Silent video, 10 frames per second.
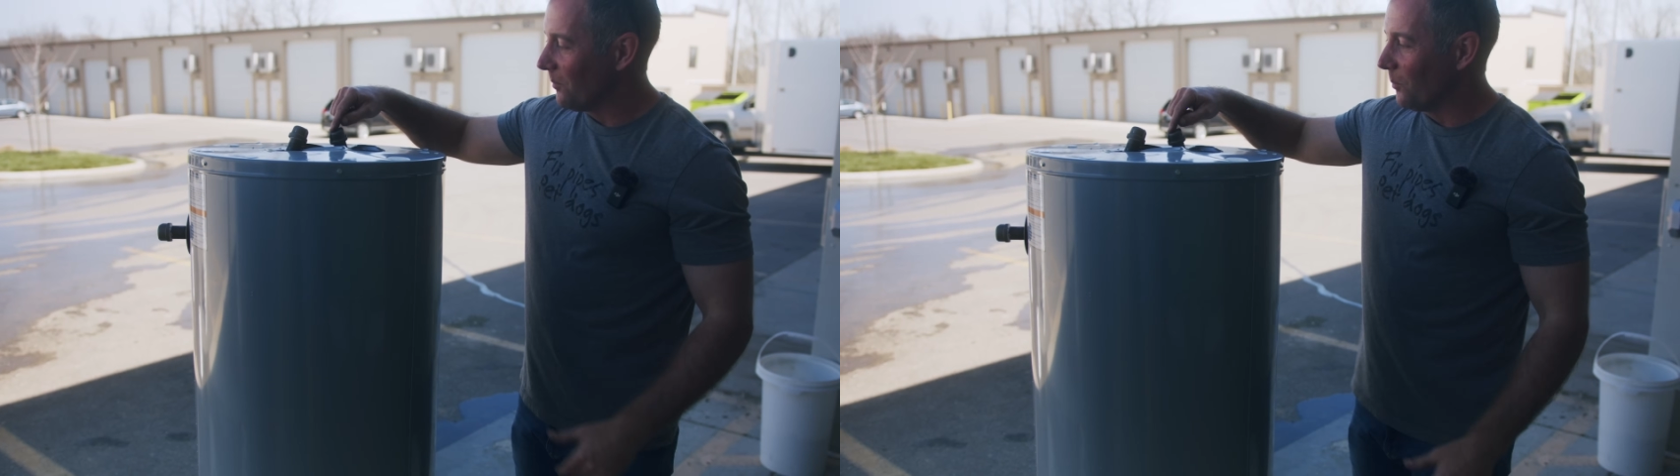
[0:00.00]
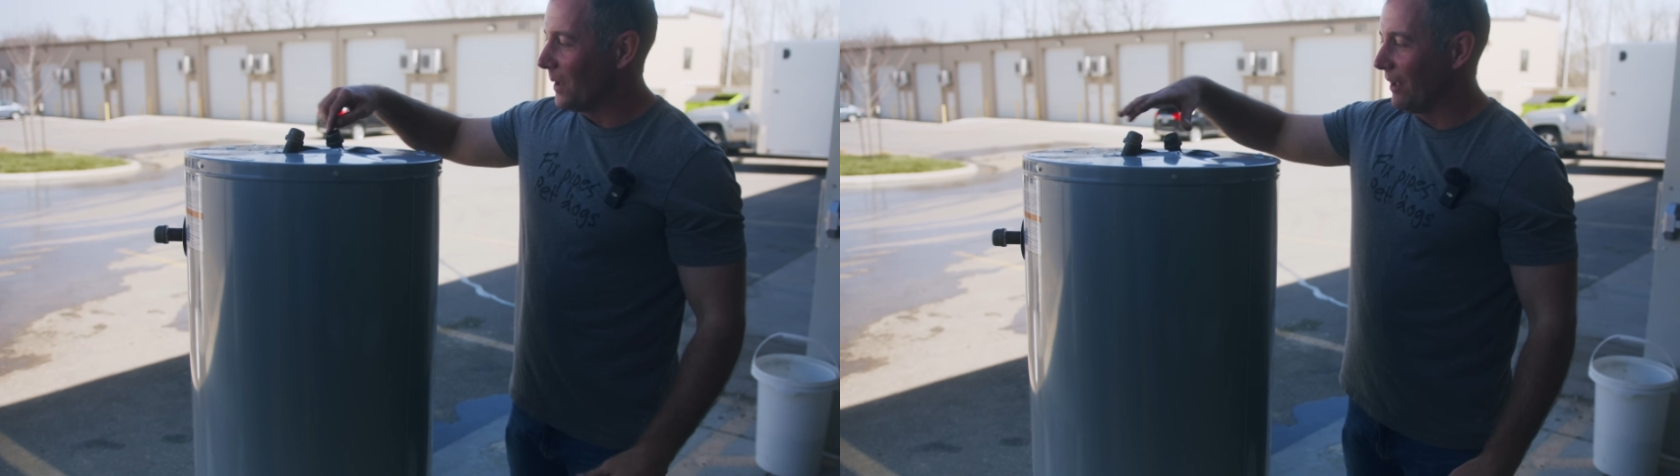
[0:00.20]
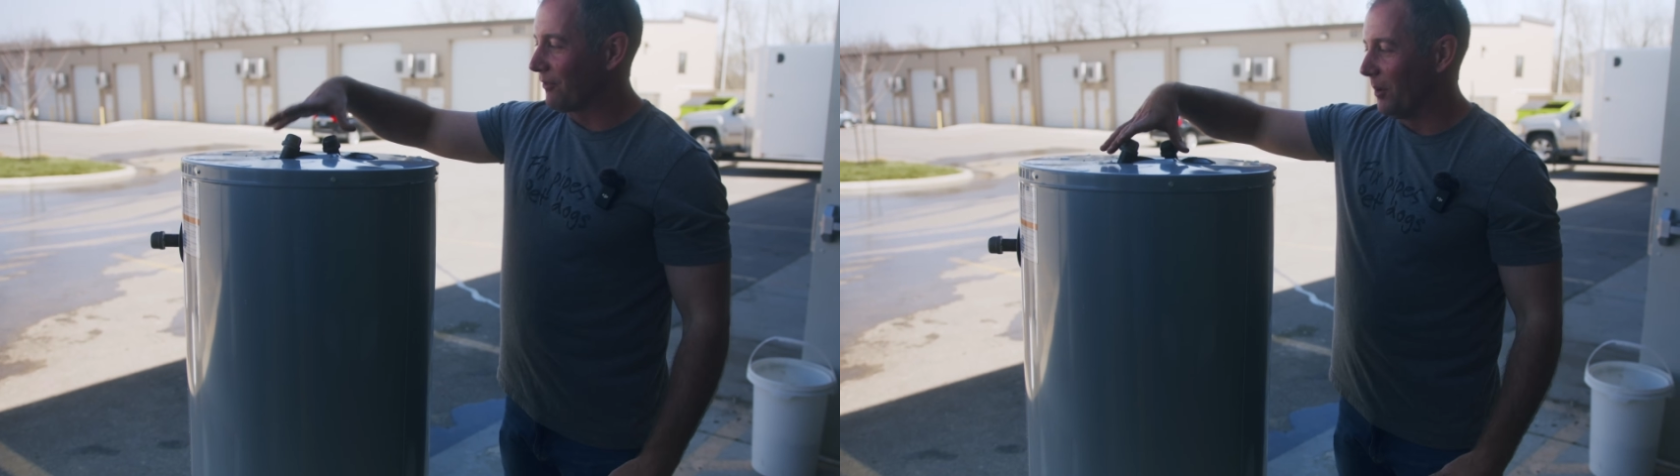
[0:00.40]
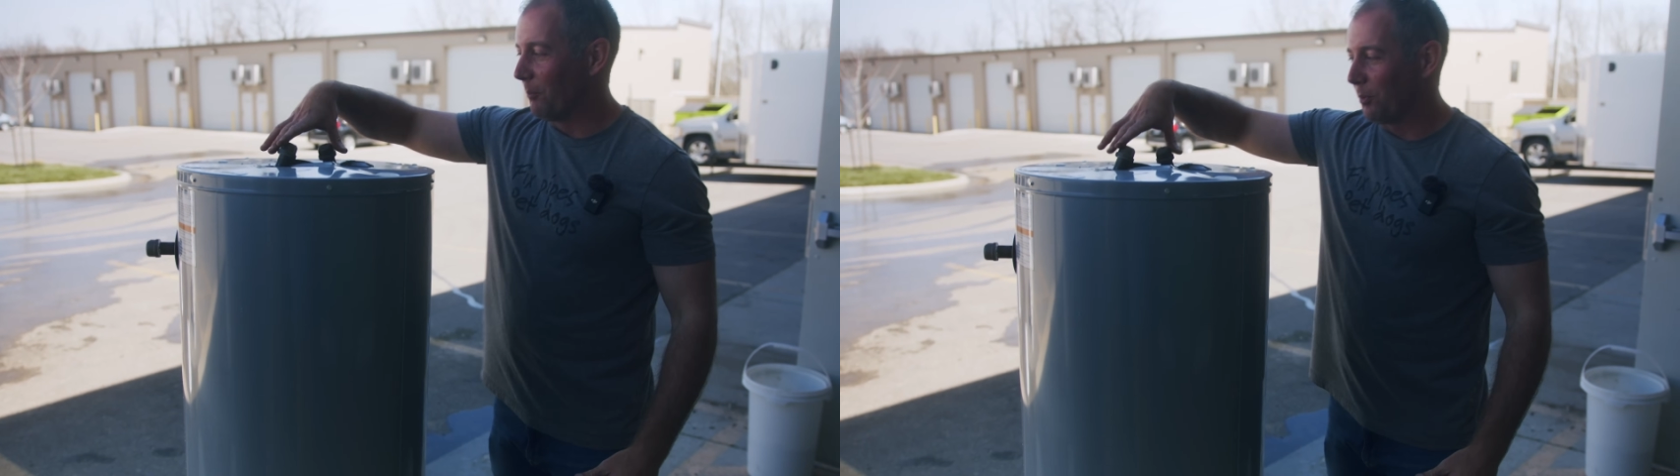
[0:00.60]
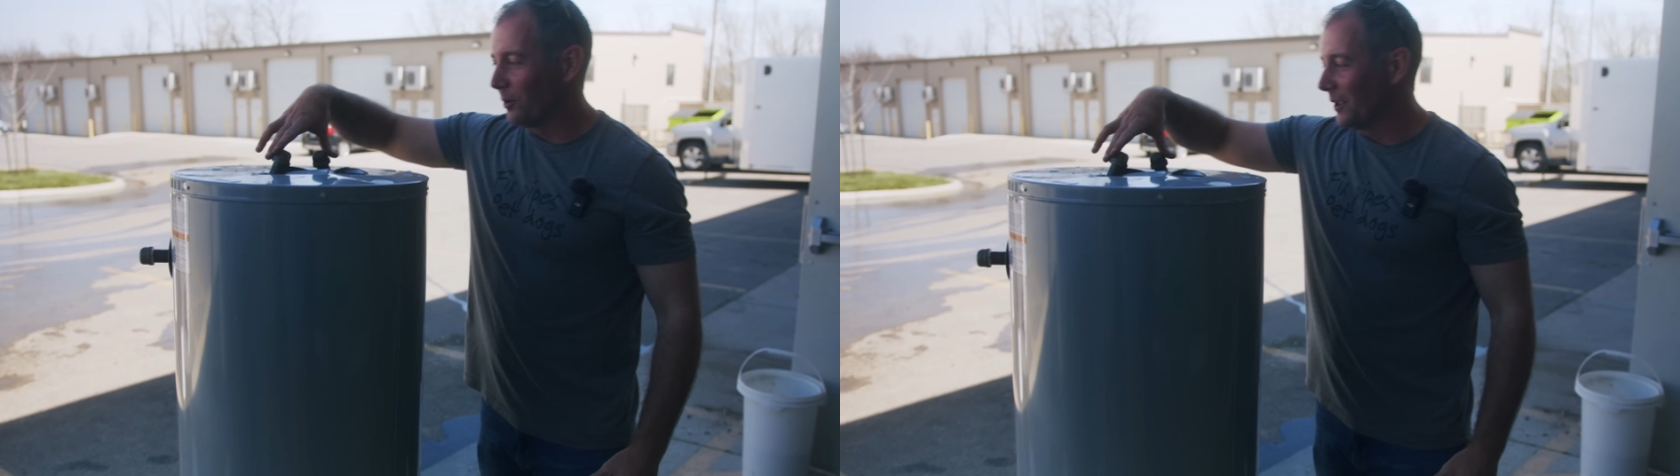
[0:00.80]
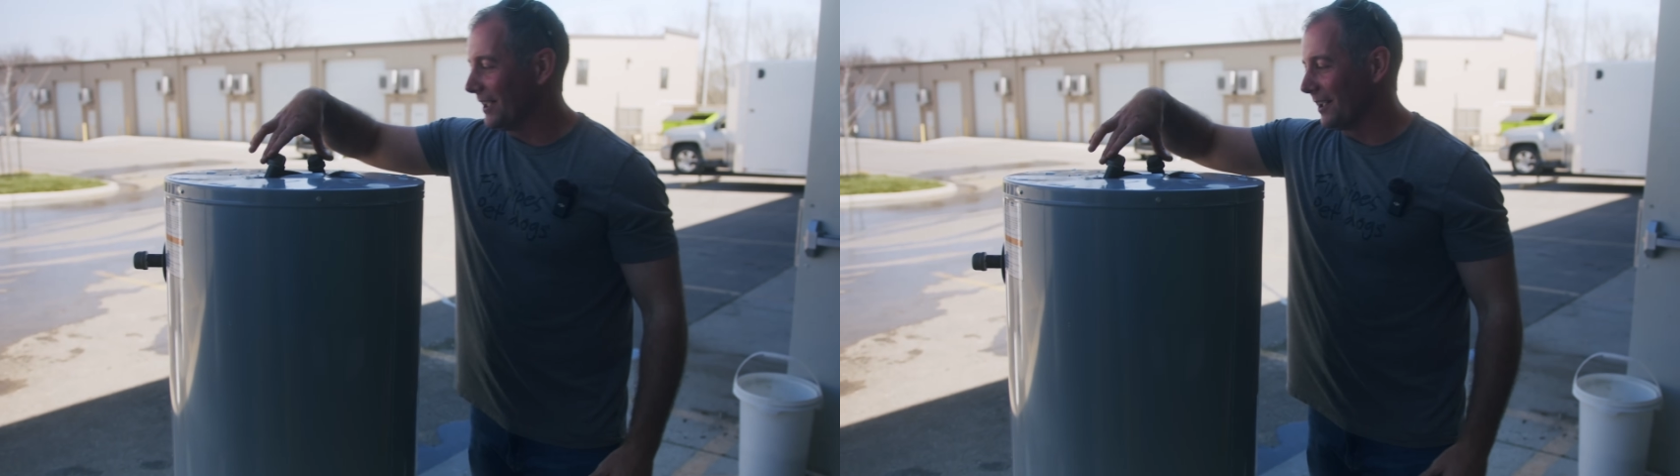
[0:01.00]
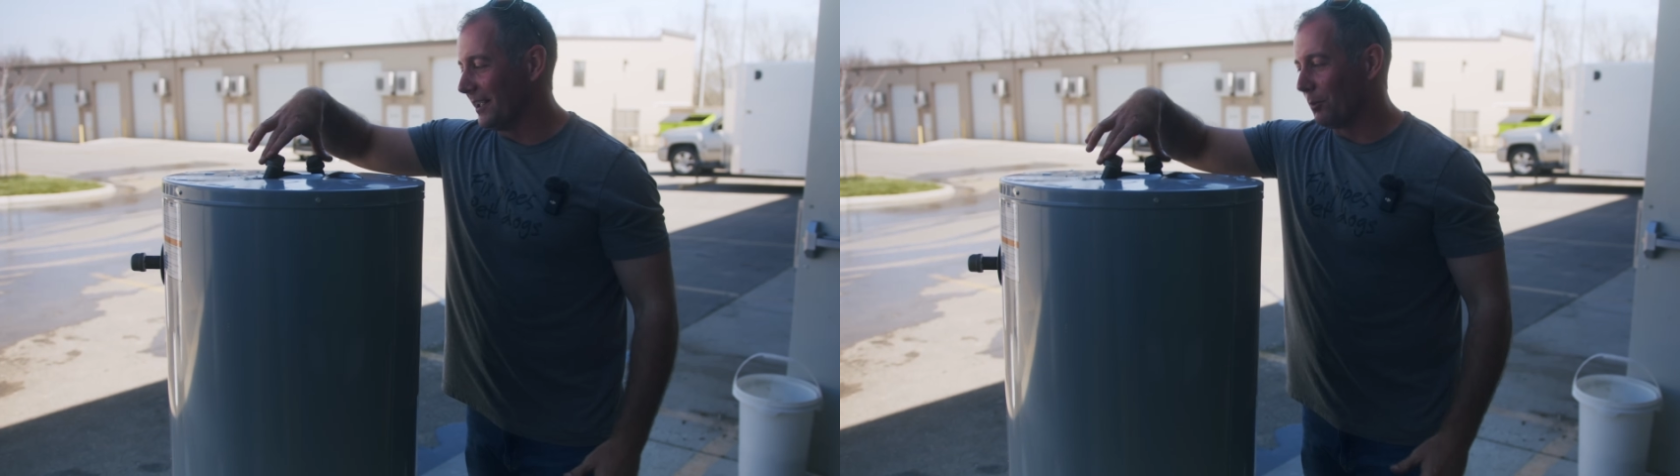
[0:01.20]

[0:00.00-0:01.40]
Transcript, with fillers: We have completely